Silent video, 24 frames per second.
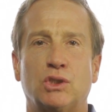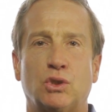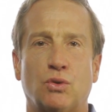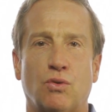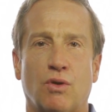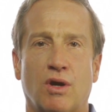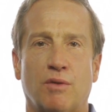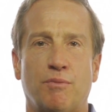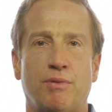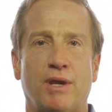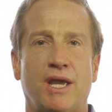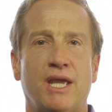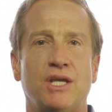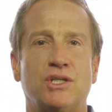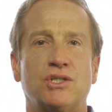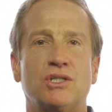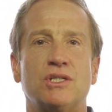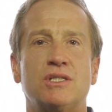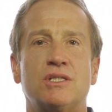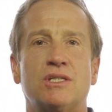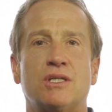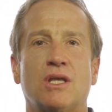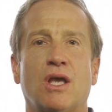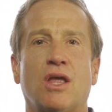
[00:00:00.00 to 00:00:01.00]
to our
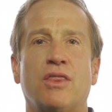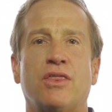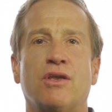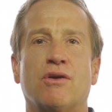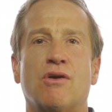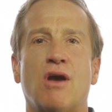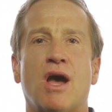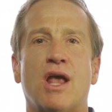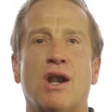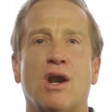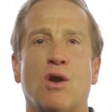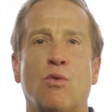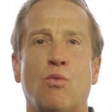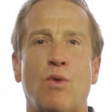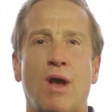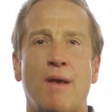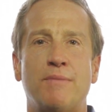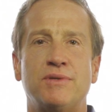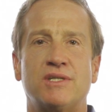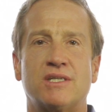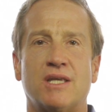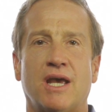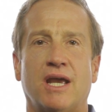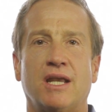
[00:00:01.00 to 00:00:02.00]
patients. They're on our
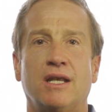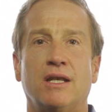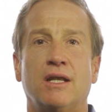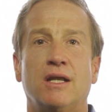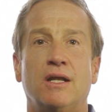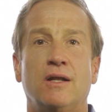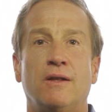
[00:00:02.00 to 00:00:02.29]
website.